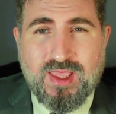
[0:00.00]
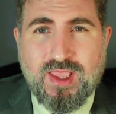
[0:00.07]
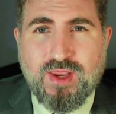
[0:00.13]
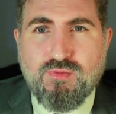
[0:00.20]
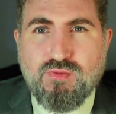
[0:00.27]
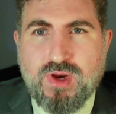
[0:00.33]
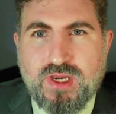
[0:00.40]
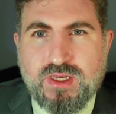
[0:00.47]

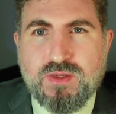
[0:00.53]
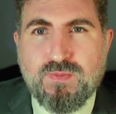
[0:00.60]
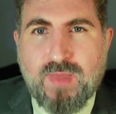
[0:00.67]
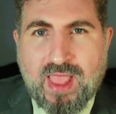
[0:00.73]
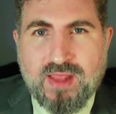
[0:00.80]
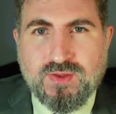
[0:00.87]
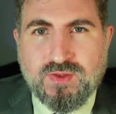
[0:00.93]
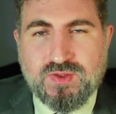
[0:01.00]
It really
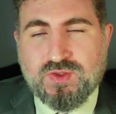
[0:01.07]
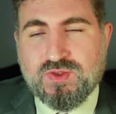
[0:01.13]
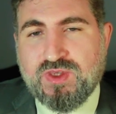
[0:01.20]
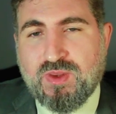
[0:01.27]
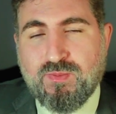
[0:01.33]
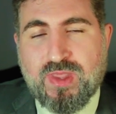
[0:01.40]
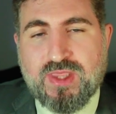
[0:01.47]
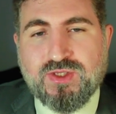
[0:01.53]
depends. So
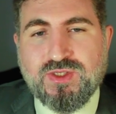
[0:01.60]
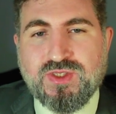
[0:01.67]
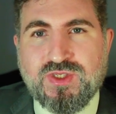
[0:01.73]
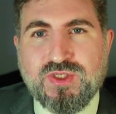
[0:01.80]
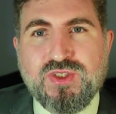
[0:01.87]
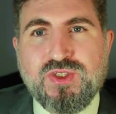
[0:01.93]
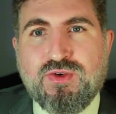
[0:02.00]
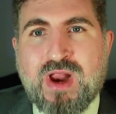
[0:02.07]
some patients
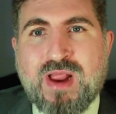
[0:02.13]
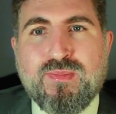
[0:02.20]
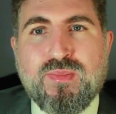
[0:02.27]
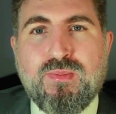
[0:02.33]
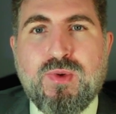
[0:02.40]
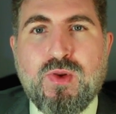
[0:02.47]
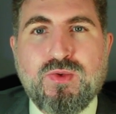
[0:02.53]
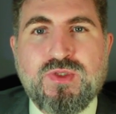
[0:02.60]
describe
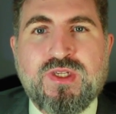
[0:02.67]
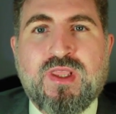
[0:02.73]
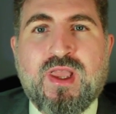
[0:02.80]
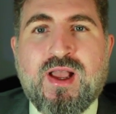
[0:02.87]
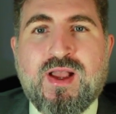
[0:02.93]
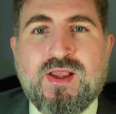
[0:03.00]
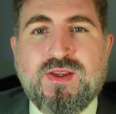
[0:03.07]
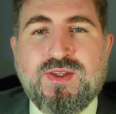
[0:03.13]
bloating
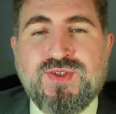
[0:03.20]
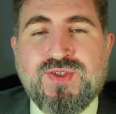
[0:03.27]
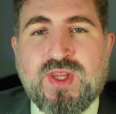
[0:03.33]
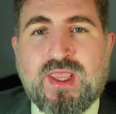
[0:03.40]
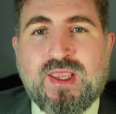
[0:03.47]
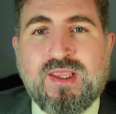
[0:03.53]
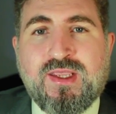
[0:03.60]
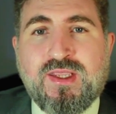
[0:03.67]
as
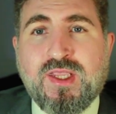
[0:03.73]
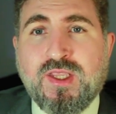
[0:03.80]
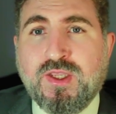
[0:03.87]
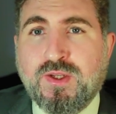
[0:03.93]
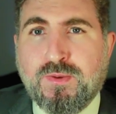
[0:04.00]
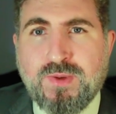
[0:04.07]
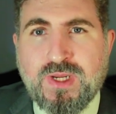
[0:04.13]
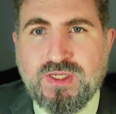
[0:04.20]
an
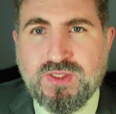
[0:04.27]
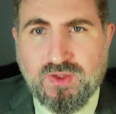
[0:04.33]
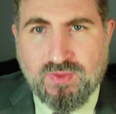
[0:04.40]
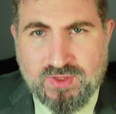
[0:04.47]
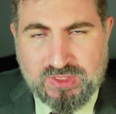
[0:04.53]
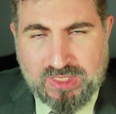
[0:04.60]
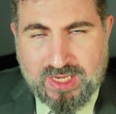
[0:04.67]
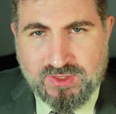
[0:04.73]
increase in
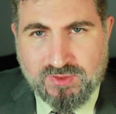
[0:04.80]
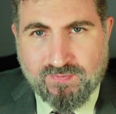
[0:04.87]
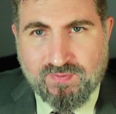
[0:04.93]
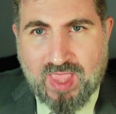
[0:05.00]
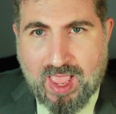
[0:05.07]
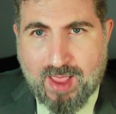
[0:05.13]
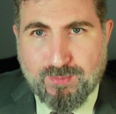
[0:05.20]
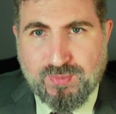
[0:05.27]
the size of
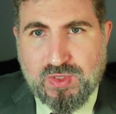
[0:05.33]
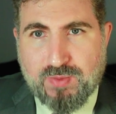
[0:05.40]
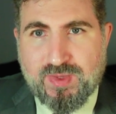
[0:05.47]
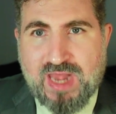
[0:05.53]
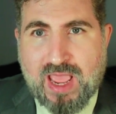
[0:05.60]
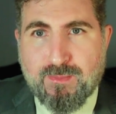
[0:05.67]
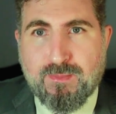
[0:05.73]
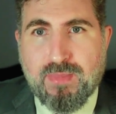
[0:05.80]
the
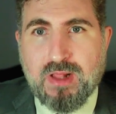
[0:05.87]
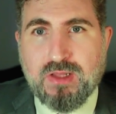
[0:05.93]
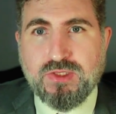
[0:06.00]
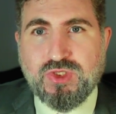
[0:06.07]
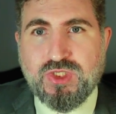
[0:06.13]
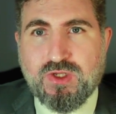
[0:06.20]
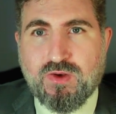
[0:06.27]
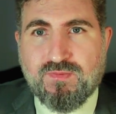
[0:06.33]
abdomen,
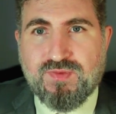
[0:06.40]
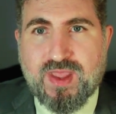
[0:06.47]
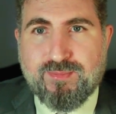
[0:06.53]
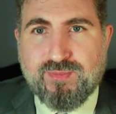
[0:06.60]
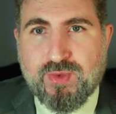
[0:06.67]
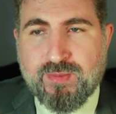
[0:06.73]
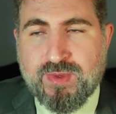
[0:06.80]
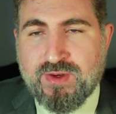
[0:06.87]
bulging of the
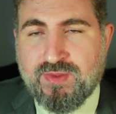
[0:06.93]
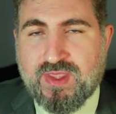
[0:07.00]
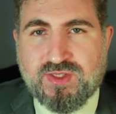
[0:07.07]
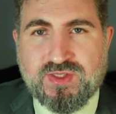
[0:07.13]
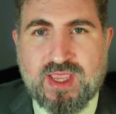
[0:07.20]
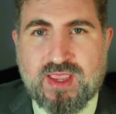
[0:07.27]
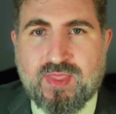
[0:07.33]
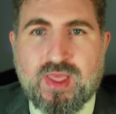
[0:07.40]
abdomen. They
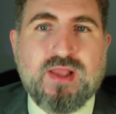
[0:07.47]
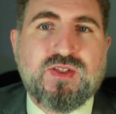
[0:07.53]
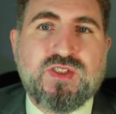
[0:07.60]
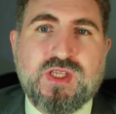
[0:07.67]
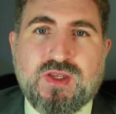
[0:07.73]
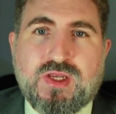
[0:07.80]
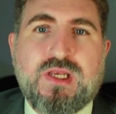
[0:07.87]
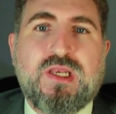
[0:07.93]
say that
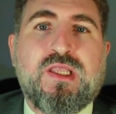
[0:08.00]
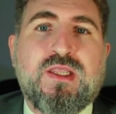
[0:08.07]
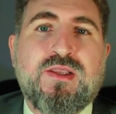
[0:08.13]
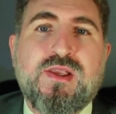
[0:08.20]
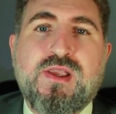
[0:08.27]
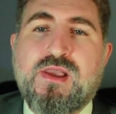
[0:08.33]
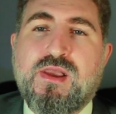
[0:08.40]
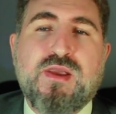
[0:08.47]
suddenly
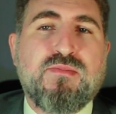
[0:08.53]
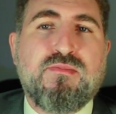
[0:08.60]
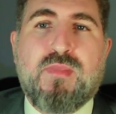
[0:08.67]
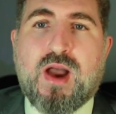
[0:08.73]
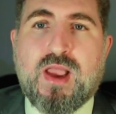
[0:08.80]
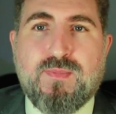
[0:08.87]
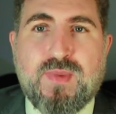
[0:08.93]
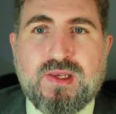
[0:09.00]

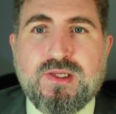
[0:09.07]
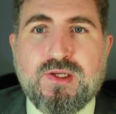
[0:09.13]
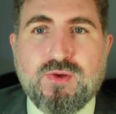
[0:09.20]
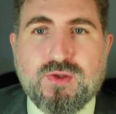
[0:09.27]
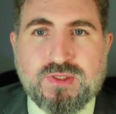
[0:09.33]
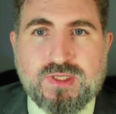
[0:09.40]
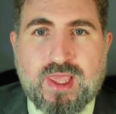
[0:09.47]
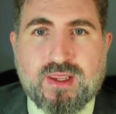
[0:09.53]
my belly
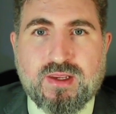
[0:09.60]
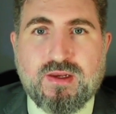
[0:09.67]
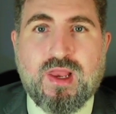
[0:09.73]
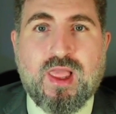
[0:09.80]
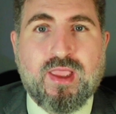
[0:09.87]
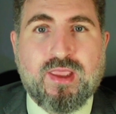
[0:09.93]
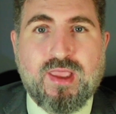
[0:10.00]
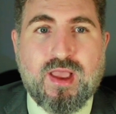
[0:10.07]
looks like
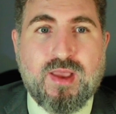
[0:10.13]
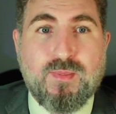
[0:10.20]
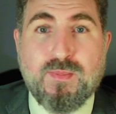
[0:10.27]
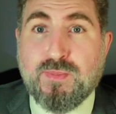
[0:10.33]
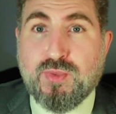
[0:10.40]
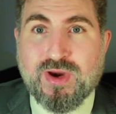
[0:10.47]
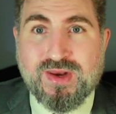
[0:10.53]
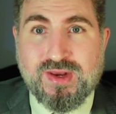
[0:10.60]
I'm
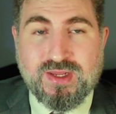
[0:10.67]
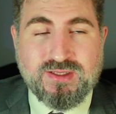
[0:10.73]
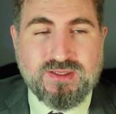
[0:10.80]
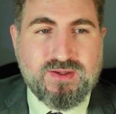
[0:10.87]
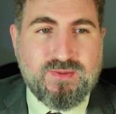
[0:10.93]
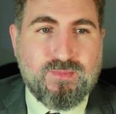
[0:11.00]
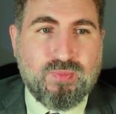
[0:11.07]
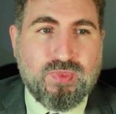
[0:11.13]
pregnant.
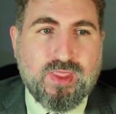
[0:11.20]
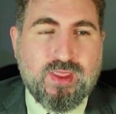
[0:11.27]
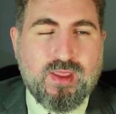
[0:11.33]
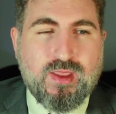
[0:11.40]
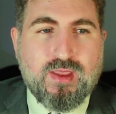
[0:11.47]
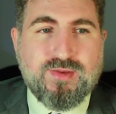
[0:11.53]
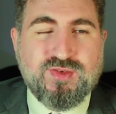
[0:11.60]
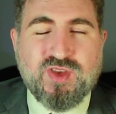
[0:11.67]

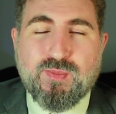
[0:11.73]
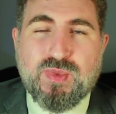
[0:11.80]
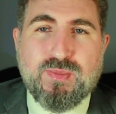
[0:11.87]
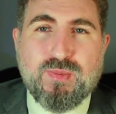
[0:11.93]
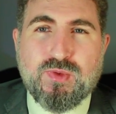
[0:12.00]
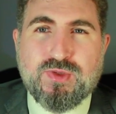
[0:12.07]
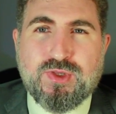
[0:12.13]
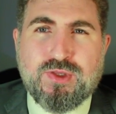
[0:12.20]
Some
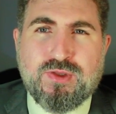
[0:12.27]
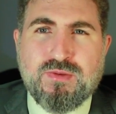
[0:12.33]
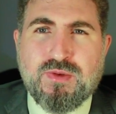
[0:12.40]
people